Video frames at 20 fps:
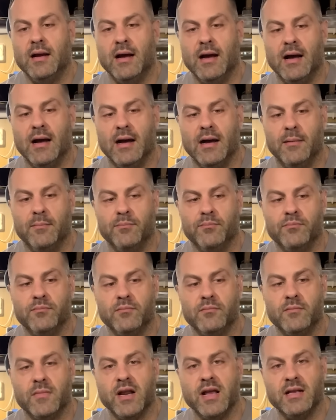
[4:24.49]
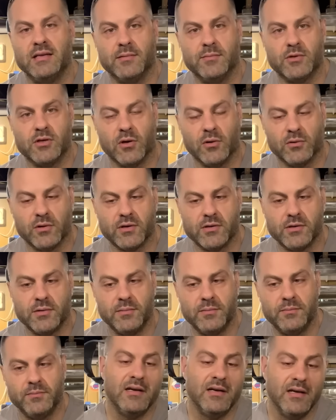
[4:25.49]
um, I'm gonna hit some shoulders.
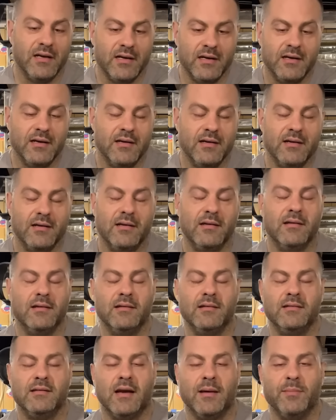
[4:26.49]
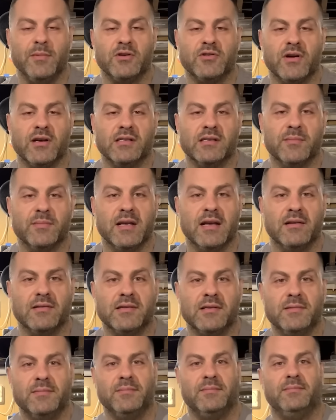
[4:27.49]
Time to train some
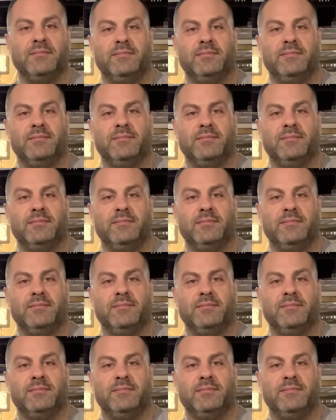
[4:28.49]
delts.